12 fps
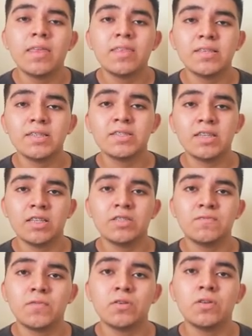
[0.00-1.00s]
This stands
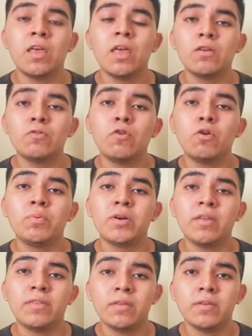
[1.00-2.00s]
for
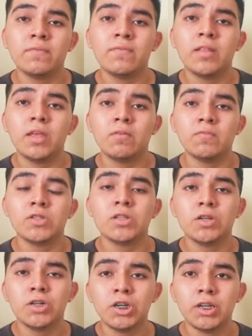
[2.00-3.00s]
Cooperative Language
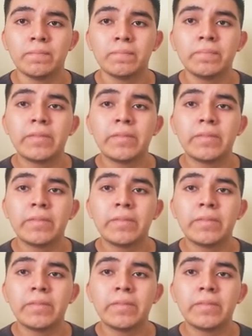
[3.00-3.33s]
Learning.